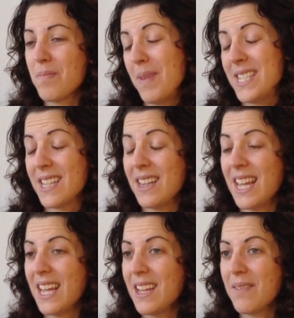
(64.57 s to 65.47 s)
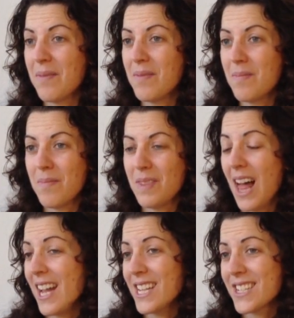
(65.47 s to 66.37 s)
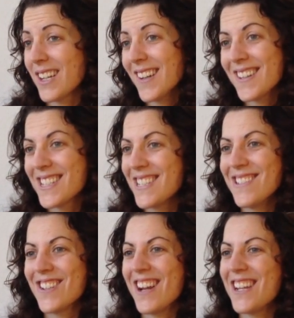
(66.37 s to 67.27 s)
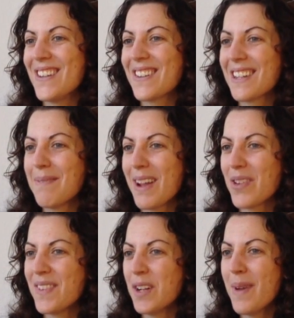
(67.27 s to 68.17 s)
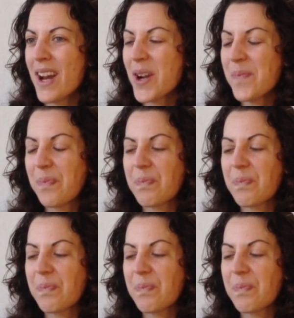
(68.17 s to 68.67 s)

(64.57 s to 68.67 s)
basically lying to her to try to make her feel better.